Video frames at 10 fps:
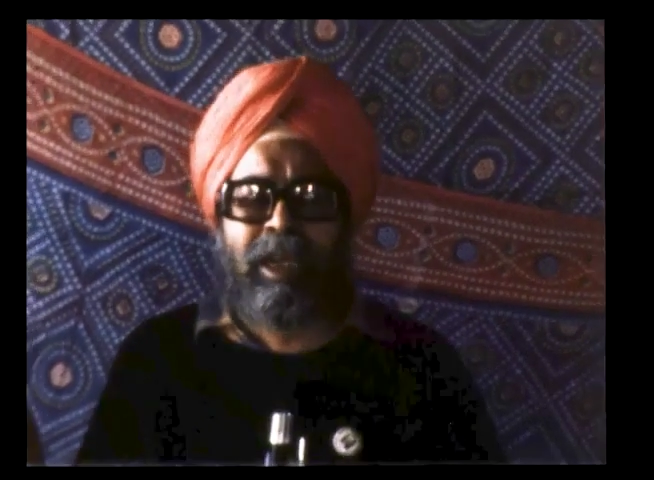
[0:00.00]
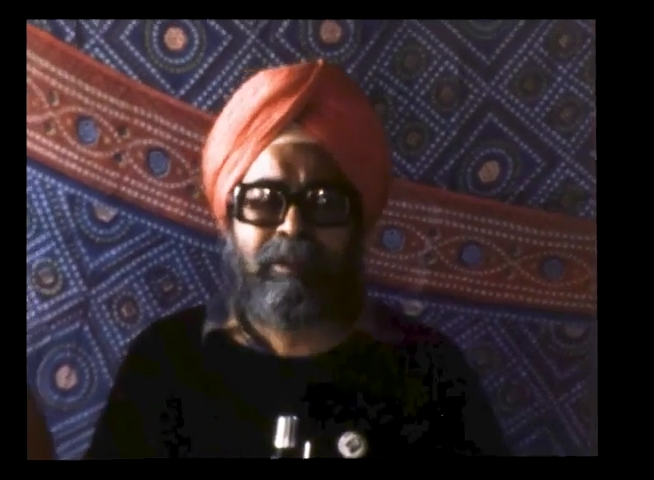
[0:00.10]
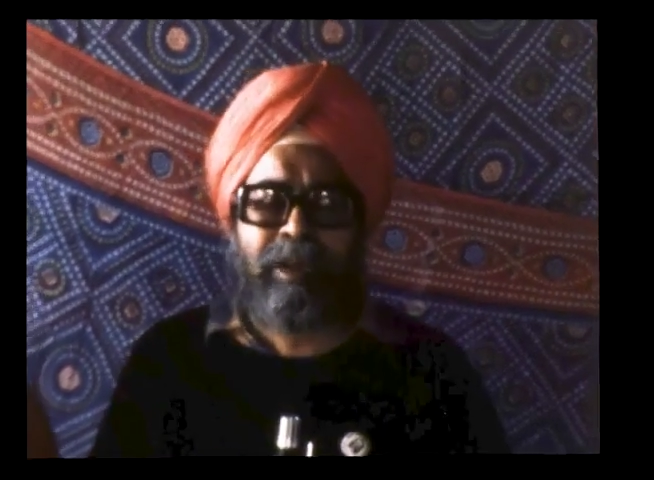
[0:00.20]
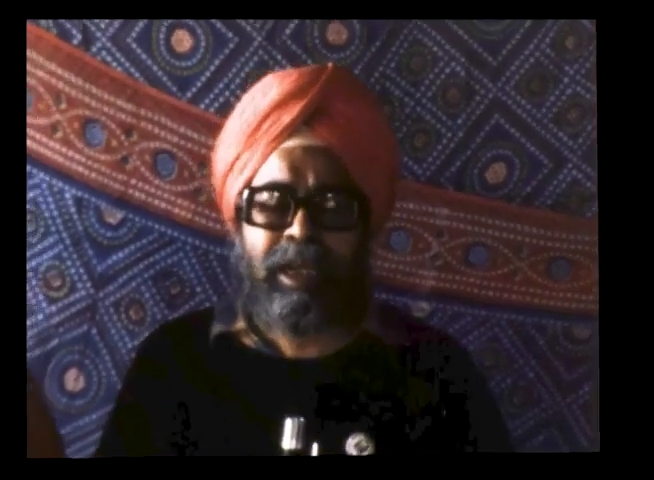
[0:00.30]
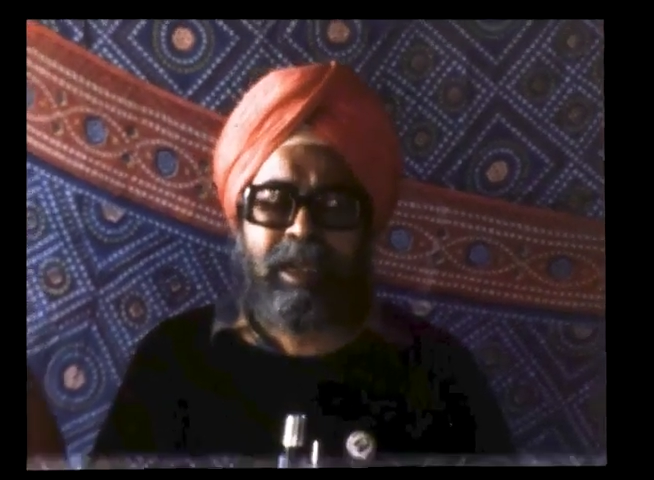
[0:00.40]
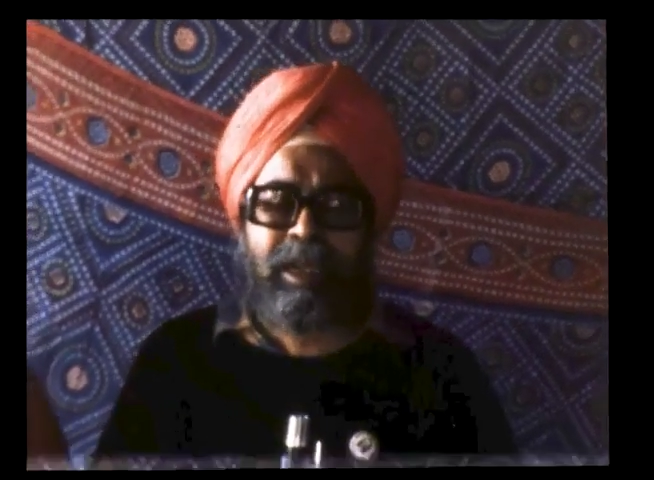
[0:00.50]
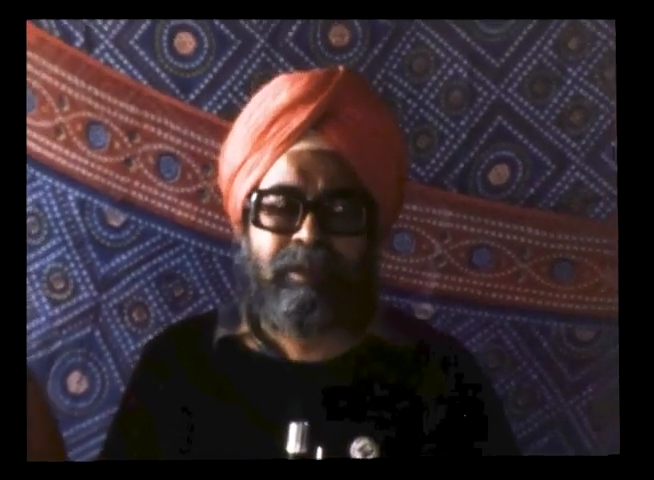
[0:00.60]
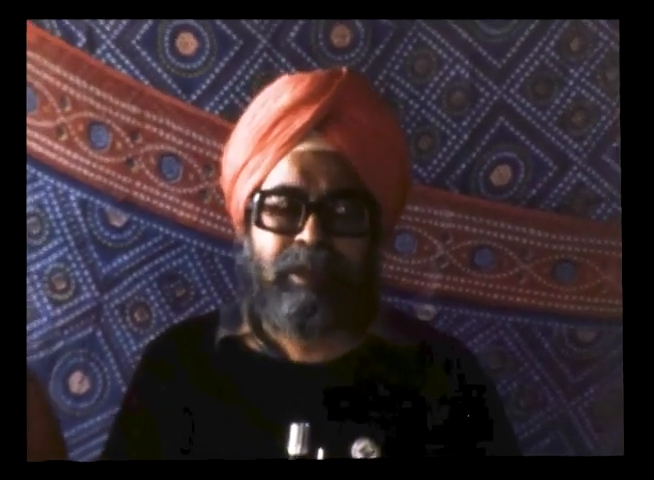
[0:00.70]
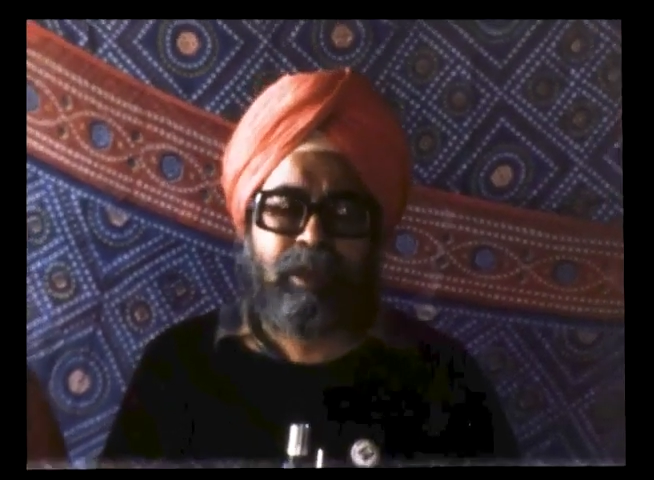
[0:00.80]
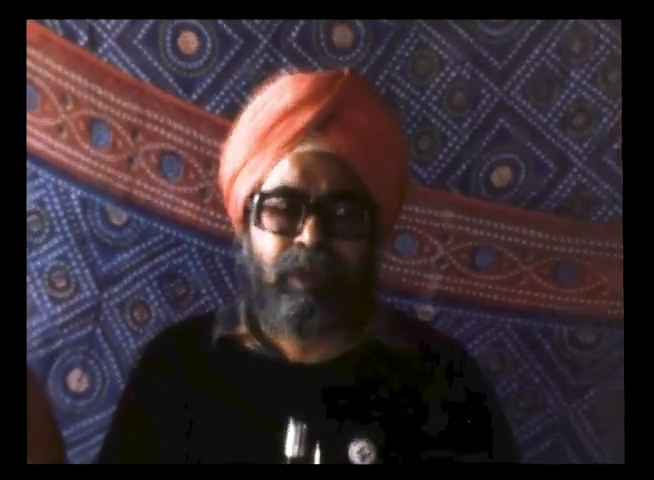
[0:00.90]
I
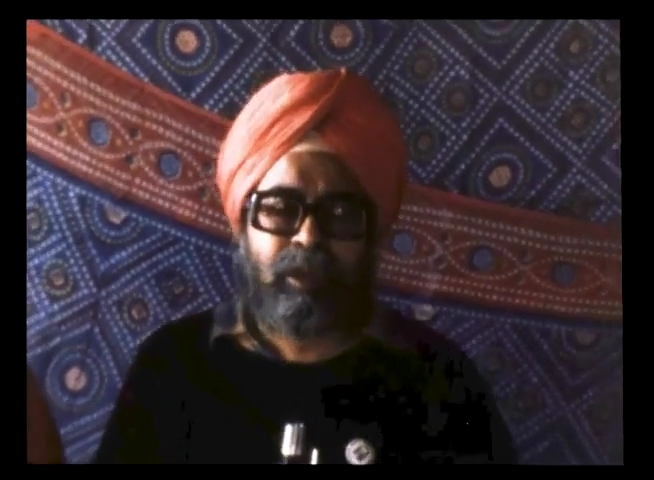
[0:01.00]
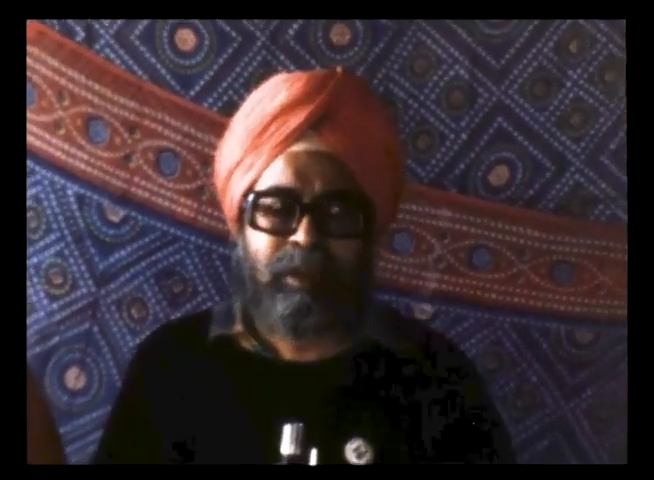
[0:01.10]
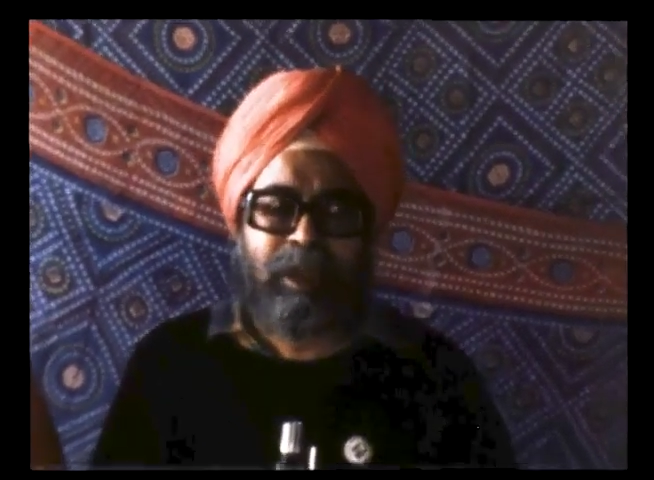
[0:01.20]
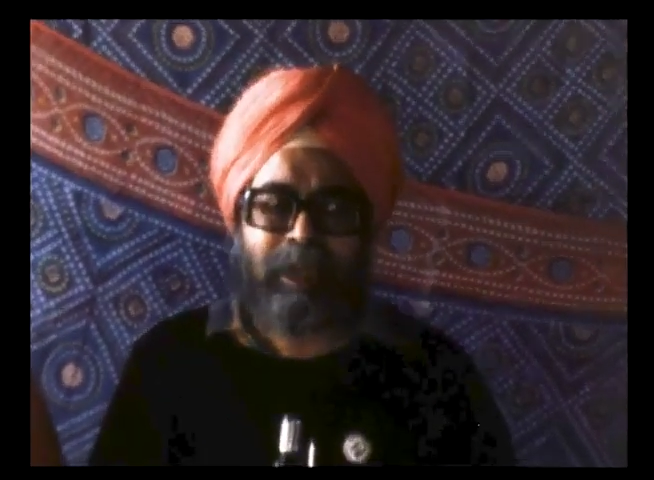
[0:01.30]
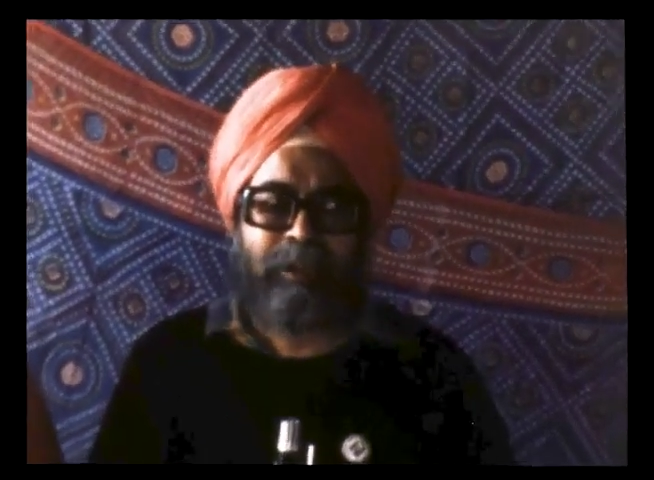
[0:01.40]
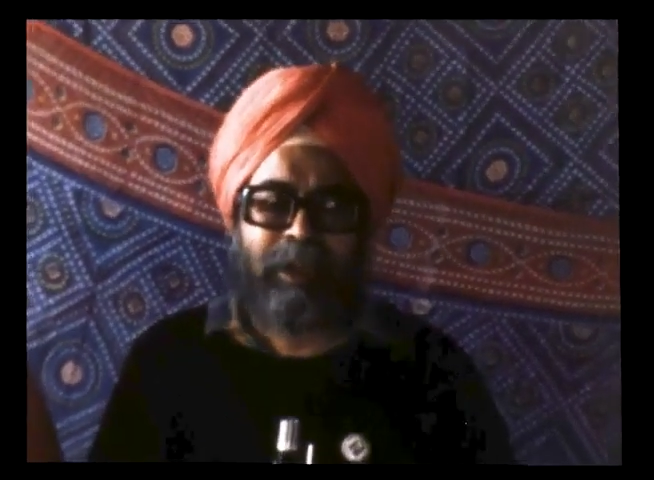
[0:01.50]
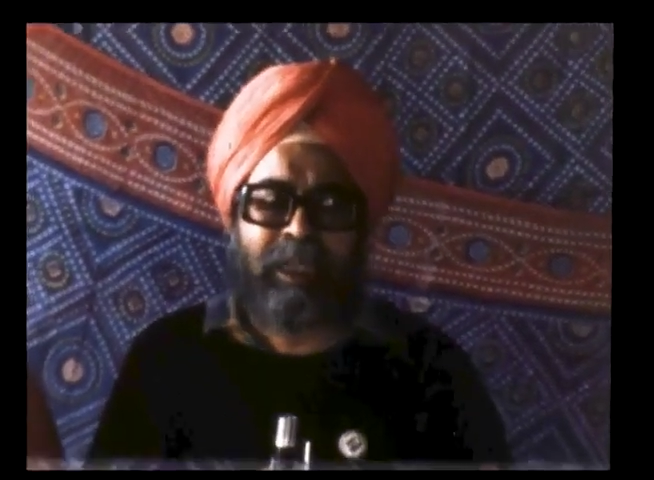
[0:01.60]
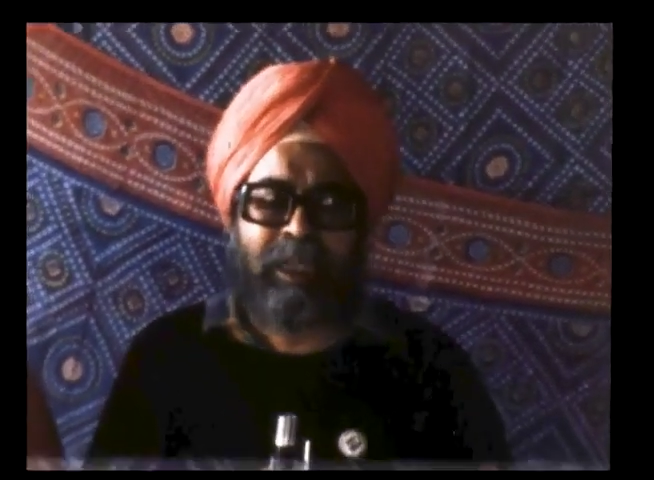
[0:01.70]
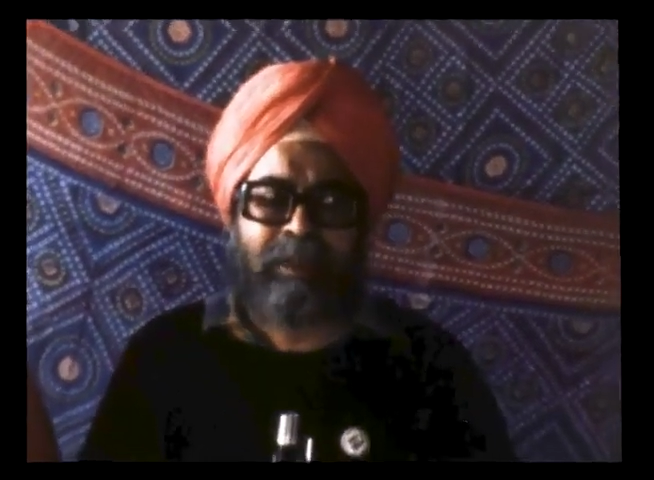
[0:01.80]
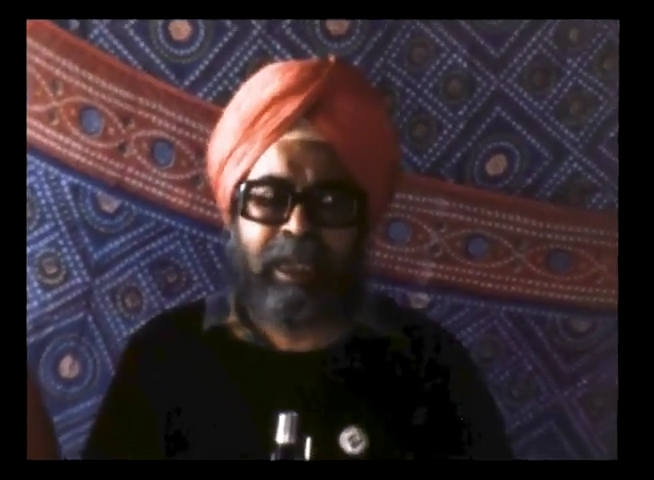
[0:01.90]
can't even talk to Baba,
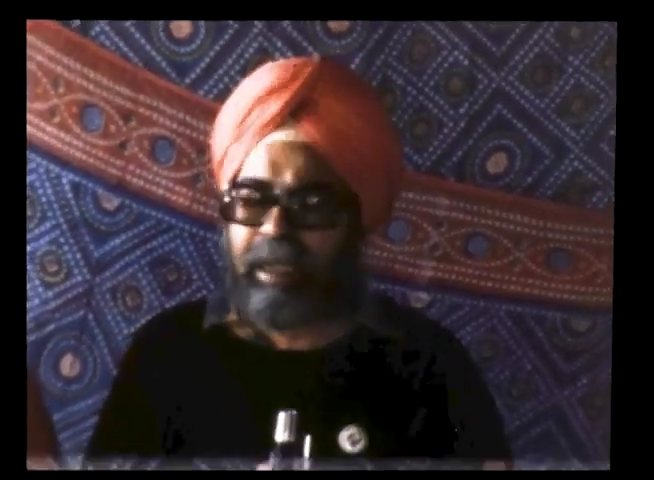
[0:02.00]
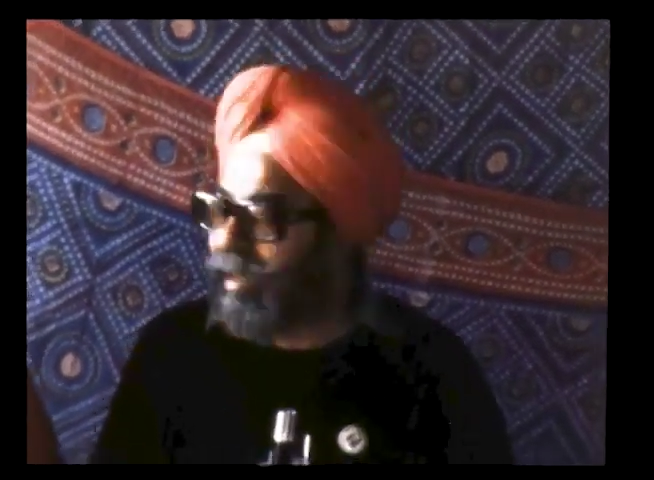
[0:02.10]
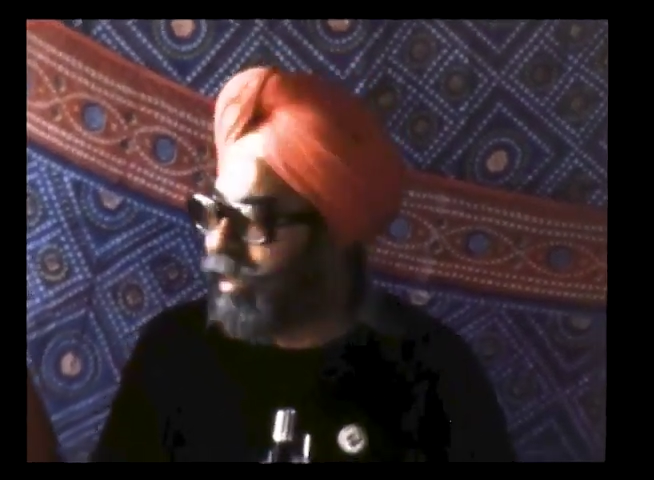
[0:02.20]
when I